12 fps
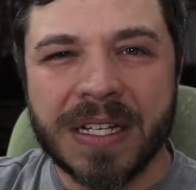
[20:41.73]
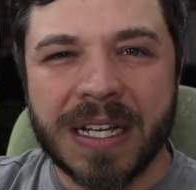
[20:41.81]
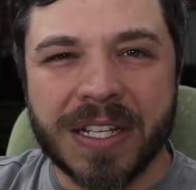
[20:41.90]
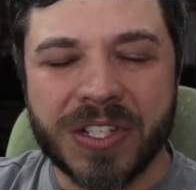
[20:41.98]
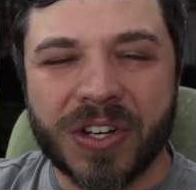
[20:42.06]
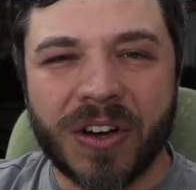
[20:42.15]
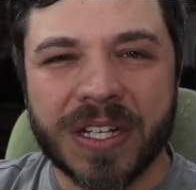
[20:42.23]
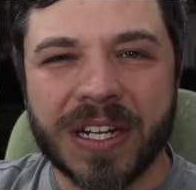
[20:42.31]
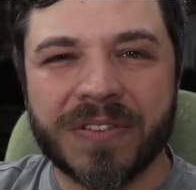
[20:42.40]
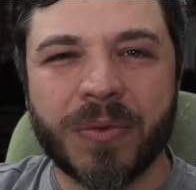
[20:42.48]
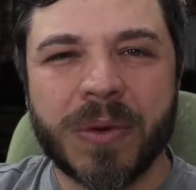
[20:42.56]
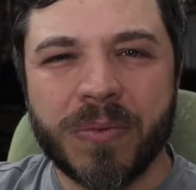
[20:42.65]
and strong enough
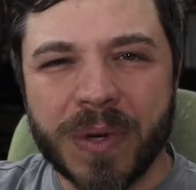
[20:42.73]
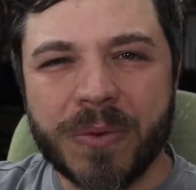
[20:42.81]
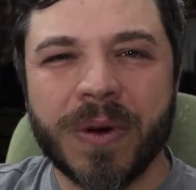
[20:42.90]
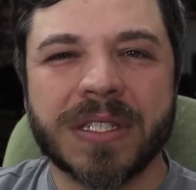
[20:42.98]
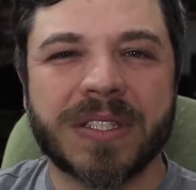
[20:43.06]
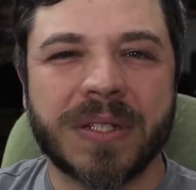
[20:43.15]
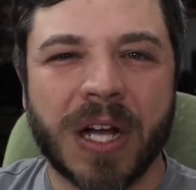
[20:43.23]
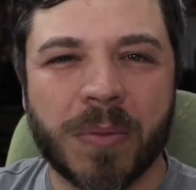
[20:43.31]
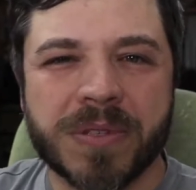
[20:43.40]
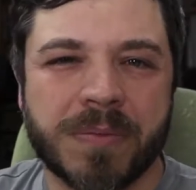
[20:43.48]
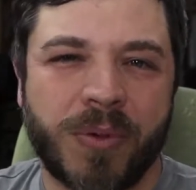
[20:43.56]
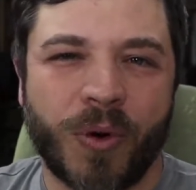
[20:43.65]
that we want to help
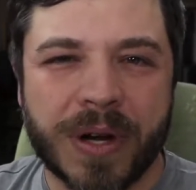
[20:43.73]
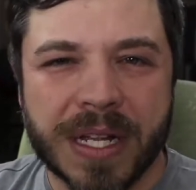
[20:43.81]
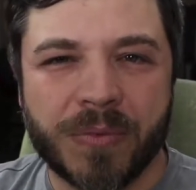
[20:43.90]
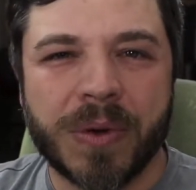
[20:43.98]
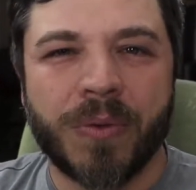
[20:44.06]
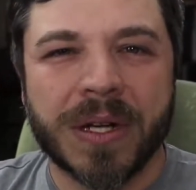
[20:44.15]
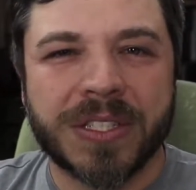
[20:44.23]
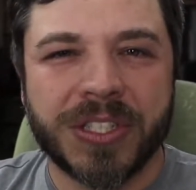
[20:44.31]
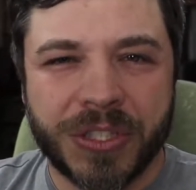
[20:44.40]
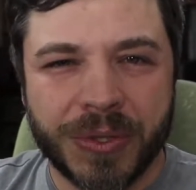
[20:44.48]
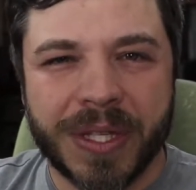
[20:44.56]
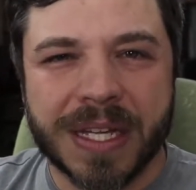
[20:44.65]
support it. We want to
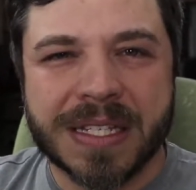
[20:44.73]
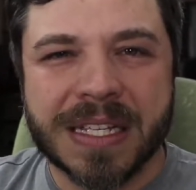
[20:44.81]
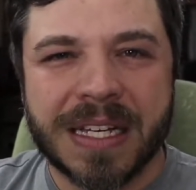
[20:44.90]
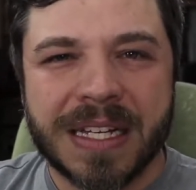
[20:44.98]
do this.